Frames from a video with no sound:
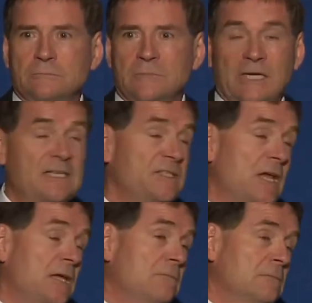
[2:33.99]
And I
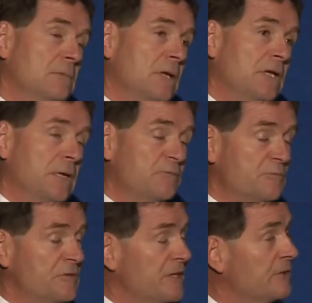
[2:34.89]
say, it comes
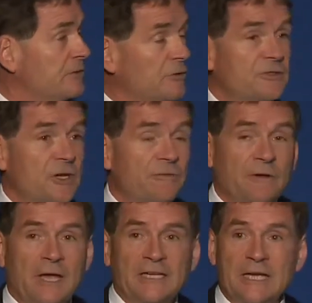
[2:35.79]
from sitting on your
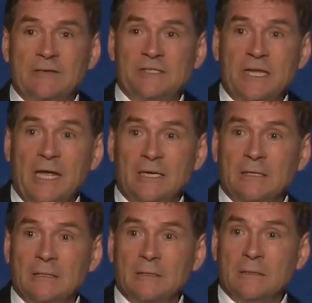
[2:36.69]
sofa 8 hours a day
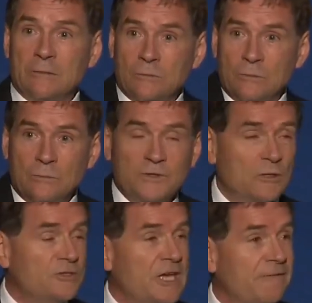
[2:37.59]
with
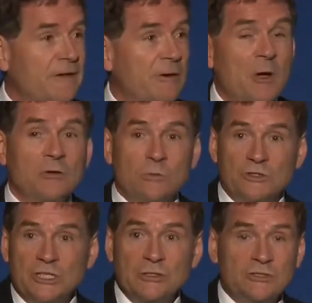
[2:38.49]
your TV remote,
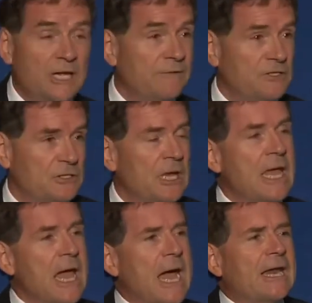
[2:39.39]
watching your television.
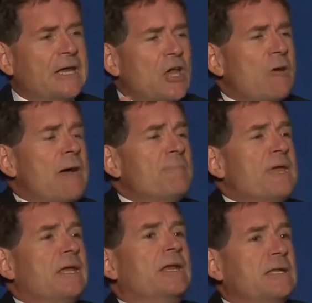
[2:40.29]
And I know I'm
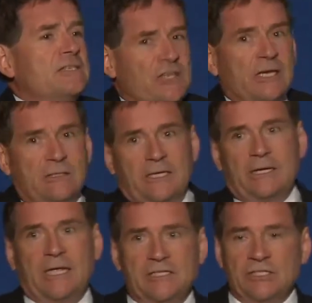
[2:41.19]
being a little cynical here,
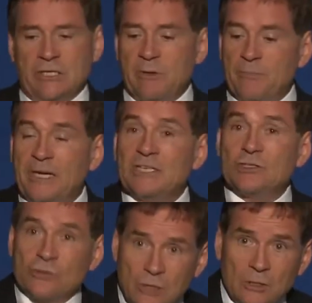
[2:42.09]
ladies and gentlemen, but it's
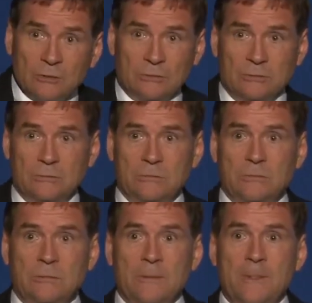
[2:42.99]
true.
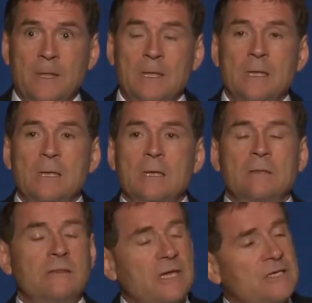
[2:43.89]

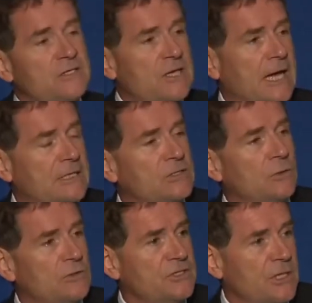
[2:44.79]
These sons
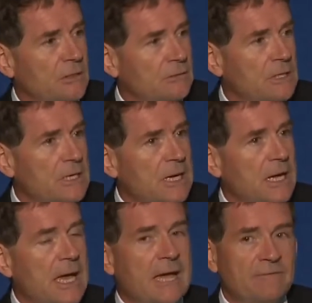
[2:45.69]
also
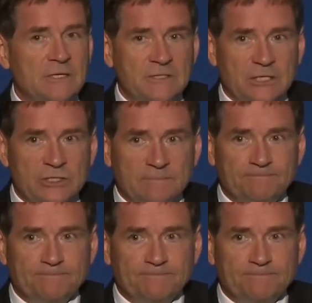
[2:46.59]
have an addiction.